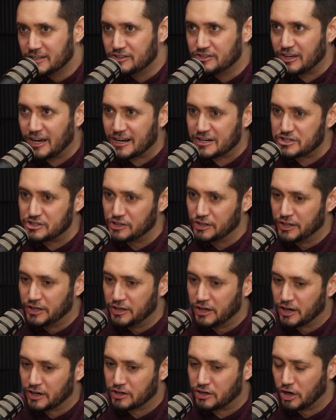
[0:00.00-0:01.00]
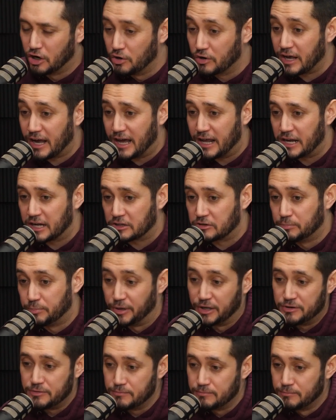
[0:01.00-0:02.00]
He's actually a coke addict,
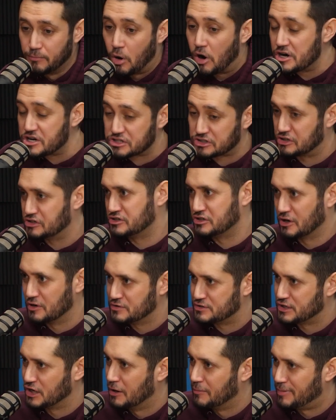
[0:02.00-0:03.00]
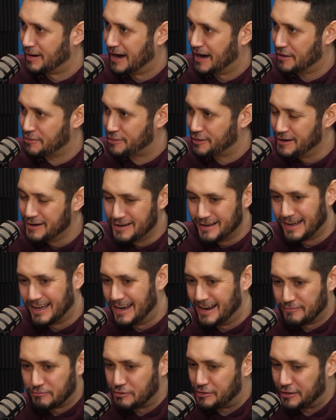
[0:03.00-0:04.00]
but more just a sociopath.
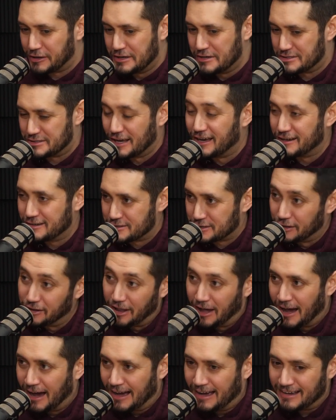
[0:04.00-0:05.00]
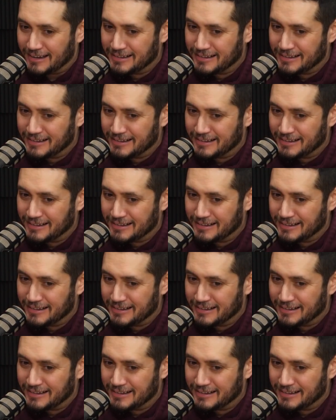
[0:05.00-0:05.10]
And everything he said is a lie.